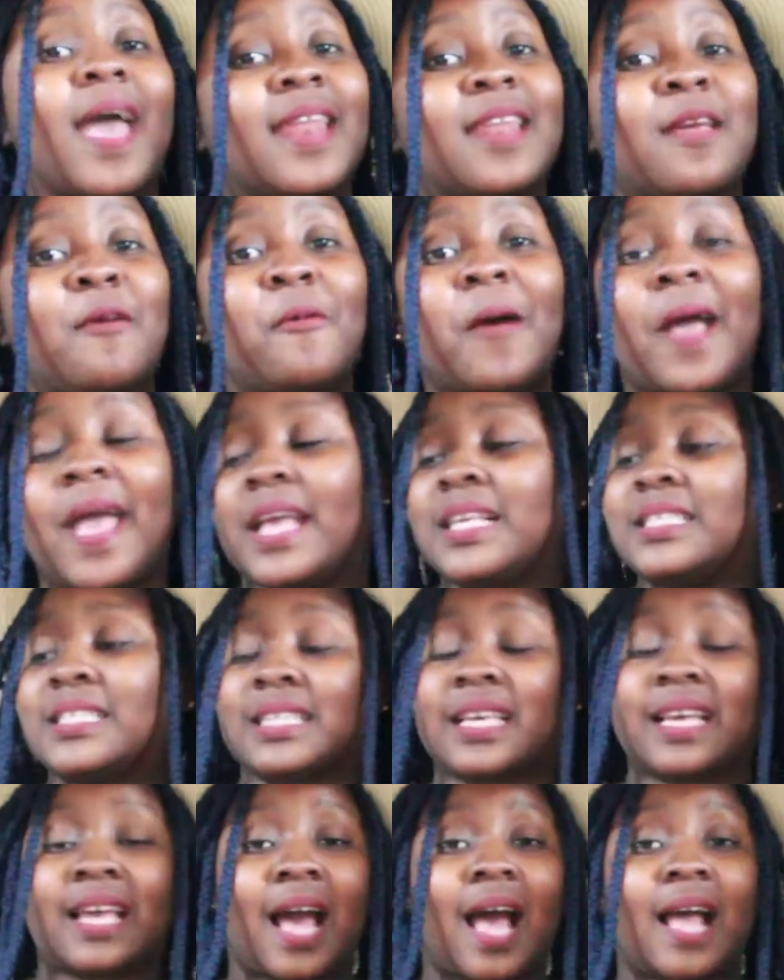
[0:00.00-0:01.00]

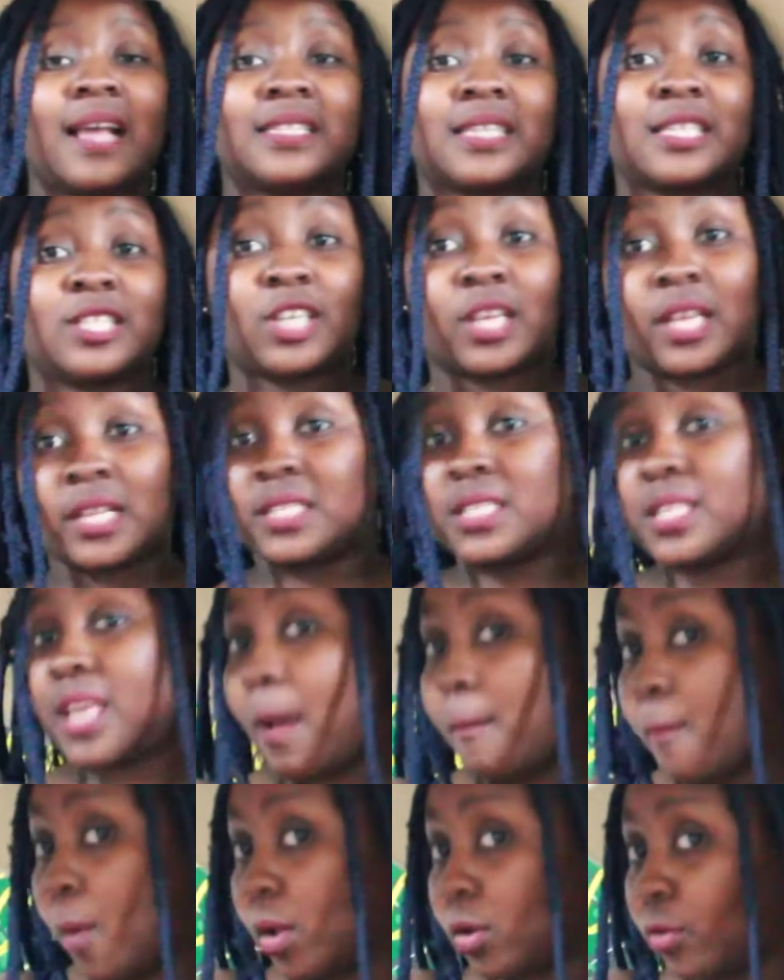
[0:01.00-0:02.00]
Anyways, guys, as you can see,
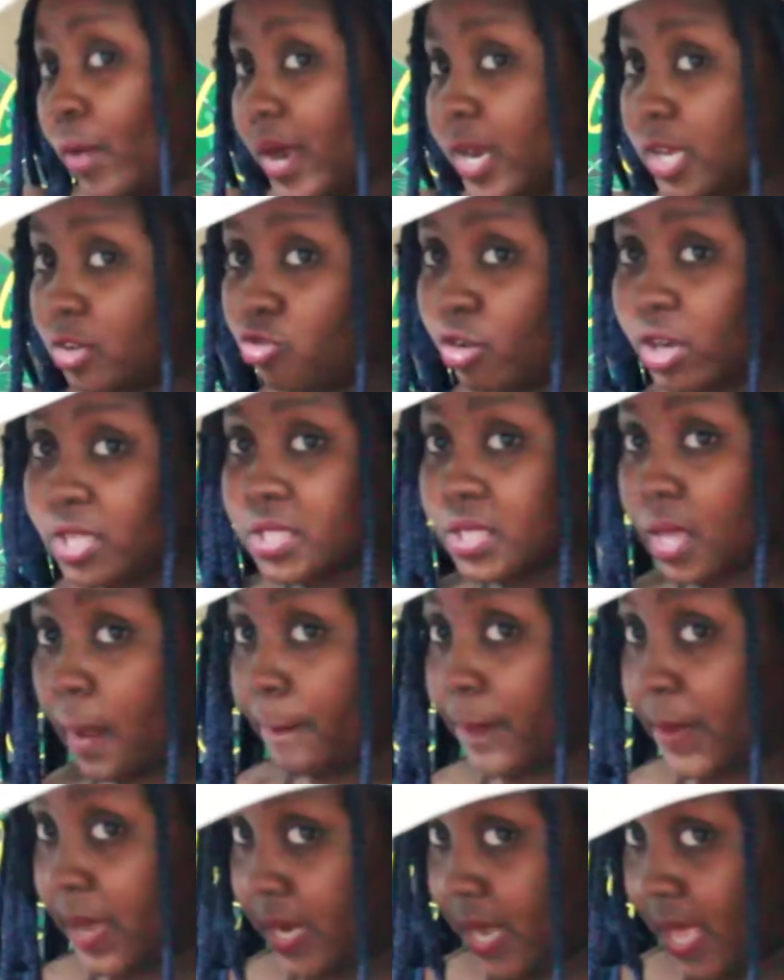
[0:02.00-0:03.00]
I'm already dressed
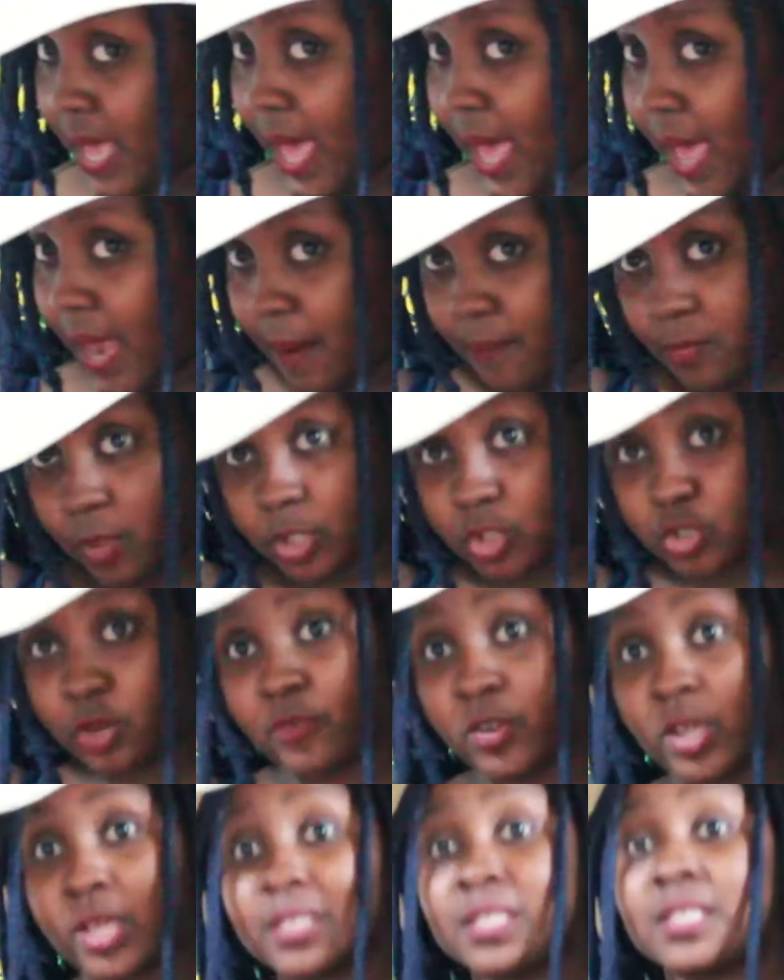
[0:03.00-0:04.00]
up in a hat. I'm not sure
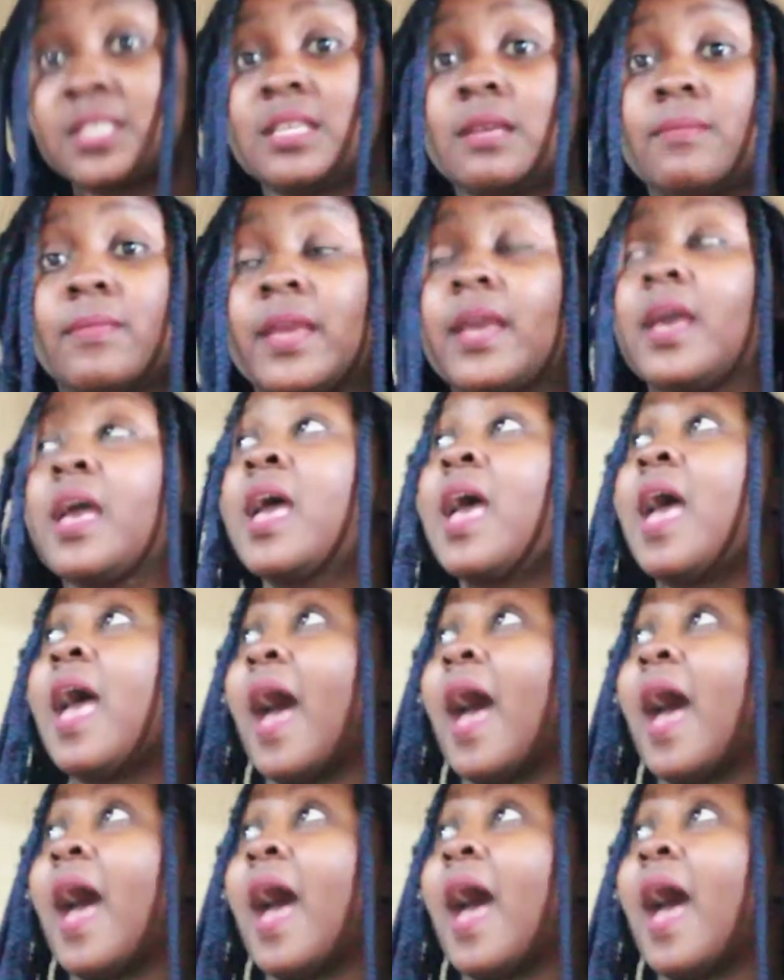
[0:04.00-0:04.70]
if you can see me.